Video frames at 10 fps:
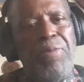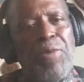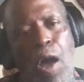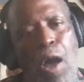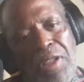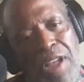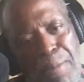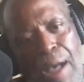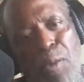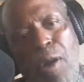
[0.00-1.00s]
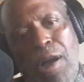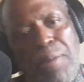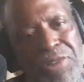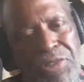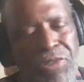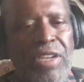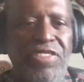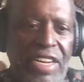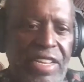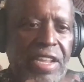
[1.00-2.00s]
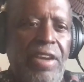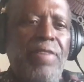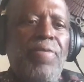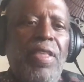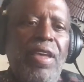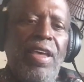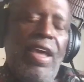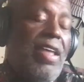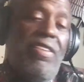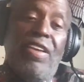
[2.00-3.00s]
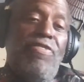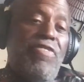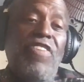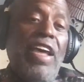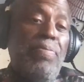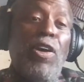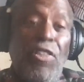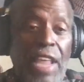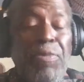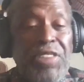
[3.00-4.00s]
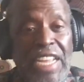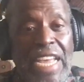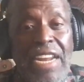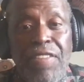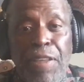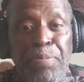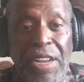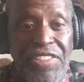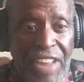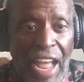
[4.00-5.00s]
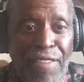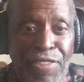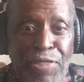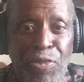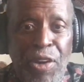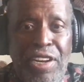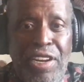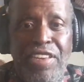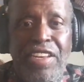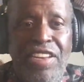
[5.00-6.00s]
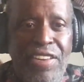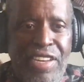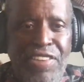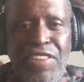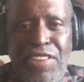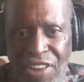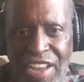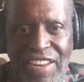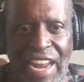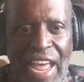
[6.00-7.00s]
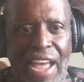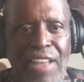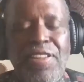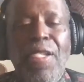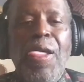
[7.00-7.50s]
I would always come out, walk up to the street, sit there, and just reflect, because that was the end of the bus stop for one of the D.C. transit lines.